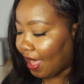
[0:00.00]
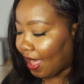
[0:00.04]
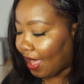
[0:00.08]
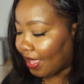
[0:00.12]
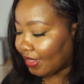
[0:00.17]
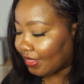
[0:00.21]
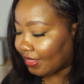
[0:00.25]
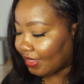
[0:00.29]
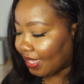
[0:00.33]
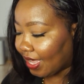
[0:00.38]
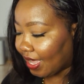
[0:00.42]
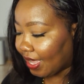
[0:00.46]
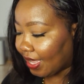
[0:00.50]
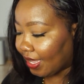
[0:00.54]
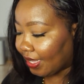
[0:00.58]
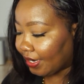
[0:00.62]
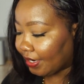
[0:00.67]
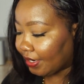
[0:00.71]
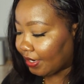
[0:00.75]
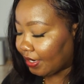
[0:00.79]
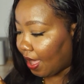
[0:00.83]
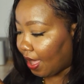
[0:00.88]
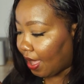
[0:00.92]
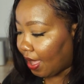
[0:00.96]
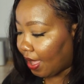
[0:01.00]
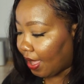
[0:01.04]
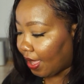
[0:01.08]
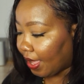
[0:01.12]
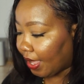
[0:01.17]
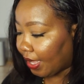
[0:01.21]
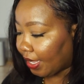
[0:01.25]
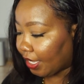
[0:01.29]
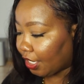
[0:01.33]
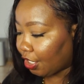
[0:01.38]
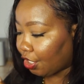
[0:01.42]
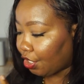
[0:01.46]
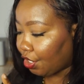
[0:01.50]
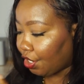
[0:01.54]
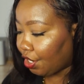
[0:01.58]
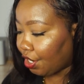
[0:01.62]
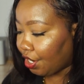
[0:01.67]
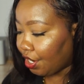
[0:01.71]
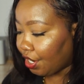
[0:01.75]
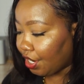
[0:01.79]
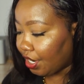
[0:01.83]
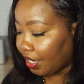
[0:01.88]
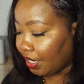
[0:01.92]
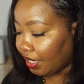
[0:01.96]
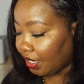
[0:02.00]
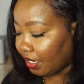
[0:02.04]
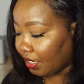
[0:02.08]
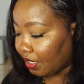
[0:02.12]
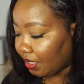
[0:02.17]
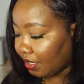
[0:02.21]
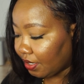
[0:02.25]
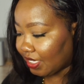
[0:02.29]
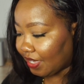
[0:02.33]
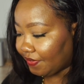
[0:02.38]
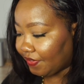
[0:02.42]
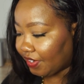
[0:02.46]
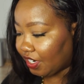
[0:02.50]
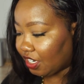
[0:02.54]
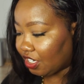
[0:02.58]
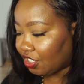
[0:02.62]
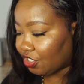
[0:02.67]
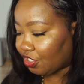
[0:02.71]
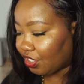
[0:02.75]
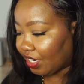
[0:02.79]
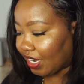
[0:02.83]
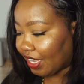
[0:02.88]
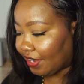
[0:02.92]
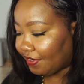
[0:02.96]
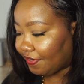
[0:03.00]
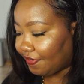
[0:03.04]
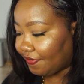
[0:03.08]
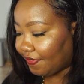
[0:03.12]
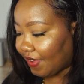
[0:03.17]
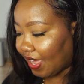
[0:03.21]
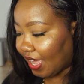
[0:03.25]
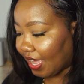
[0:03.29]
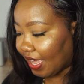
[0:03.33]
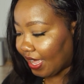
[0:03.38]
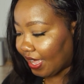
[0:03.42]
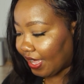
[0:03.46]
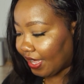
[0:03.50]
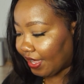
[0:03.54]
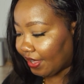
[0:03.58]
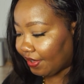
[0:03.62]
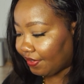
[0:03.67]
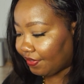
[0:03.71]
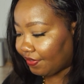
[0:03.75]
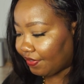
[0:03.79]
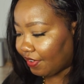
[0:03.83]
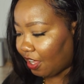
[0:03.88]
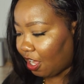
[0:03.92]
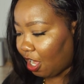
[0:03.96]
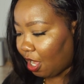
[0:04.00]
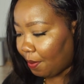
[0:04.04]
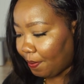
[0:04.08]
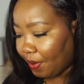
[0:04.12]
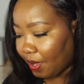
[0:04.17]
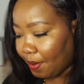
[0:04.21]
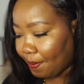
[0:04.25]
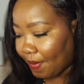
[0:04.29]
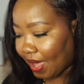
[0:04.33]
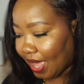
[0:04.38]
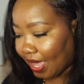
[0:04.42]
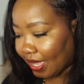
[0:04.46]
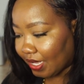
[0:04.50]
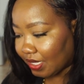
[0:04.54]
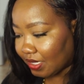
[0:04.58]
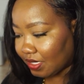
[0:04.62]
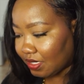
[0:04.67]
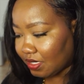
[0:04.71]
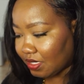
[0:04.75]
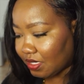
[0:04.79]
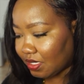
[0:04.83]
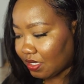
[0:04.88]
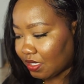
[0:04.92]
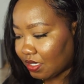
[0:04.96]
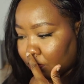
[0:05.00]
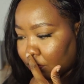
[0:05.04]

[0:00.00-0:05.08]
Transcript: and then I earned 705 upper miles.